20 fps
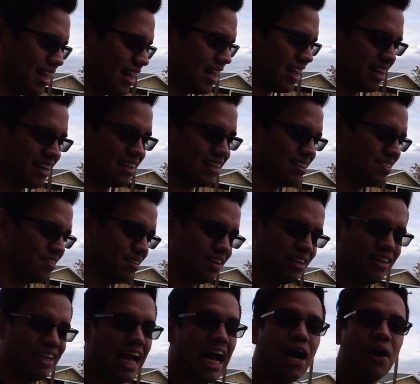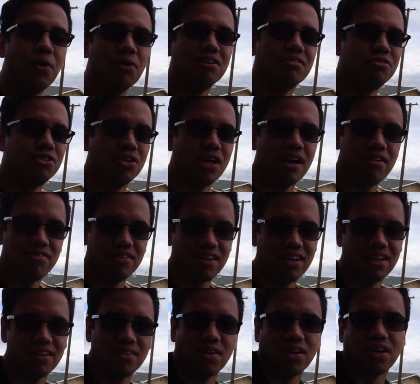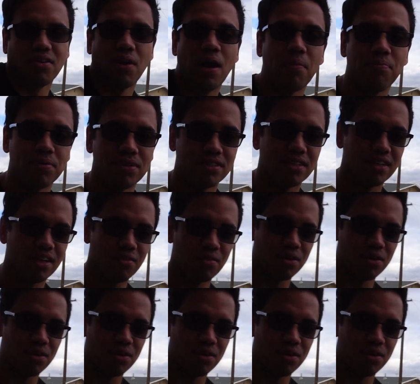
like an hour of driving in the crappy city